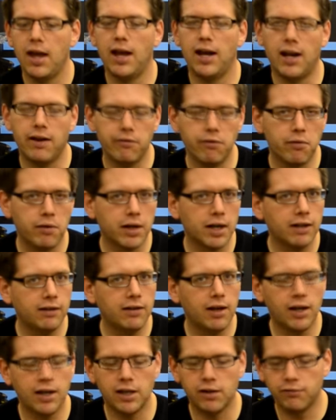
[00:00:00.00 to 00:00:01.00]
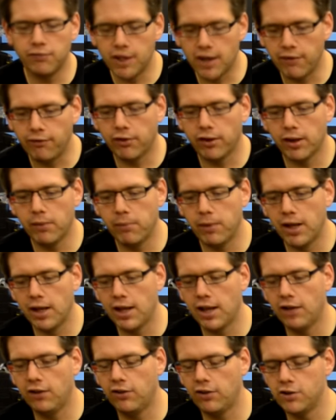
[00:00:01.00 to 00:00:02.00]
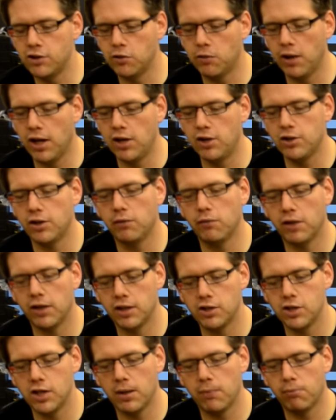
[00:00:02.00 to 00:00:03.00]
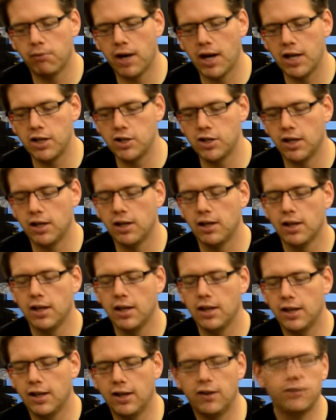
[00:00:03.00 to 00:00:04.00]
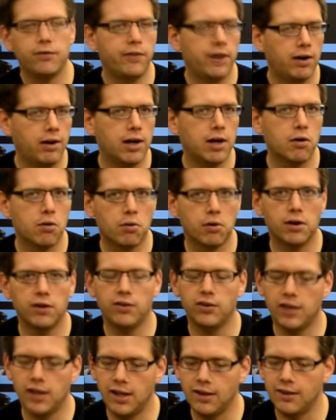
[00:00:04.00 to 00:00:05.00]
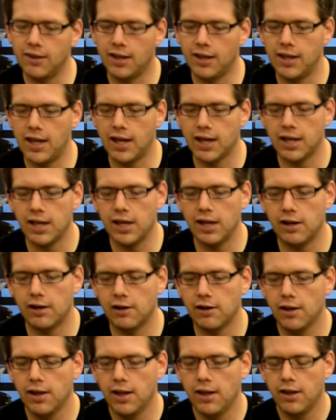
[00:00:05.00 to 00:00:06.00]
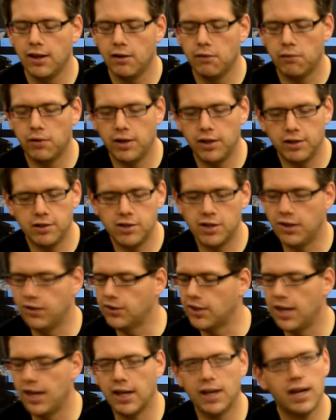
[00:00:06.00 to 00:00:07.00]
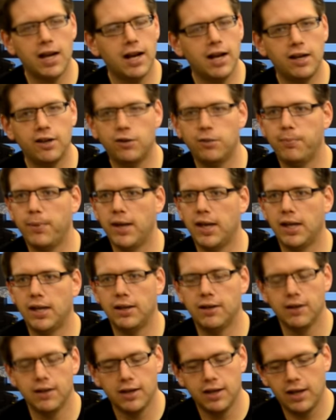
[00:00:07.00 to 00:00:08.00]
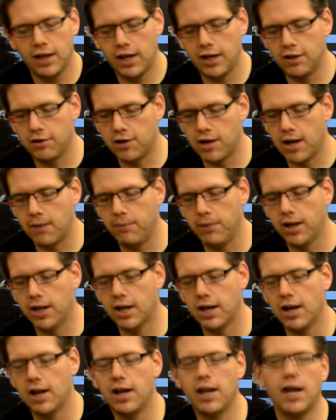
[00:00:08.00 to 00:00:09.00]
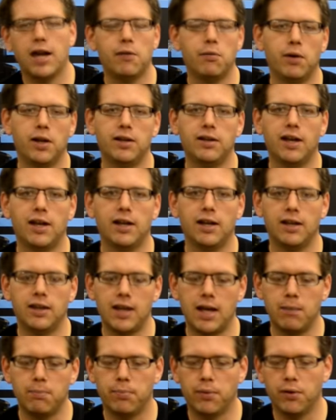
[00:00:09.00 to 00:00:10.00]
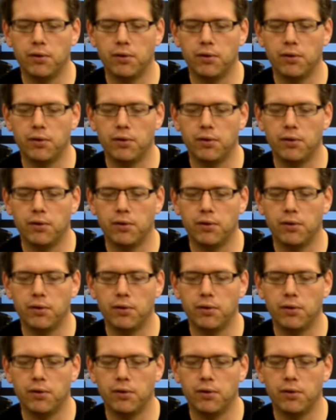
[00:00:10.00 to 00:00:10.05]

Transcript: And everyone can tell you, you've definitely been in that situation with a cheap ratchet that has very coarse teeth on that gear where you just can't get any spin and you're not making any headway tightening that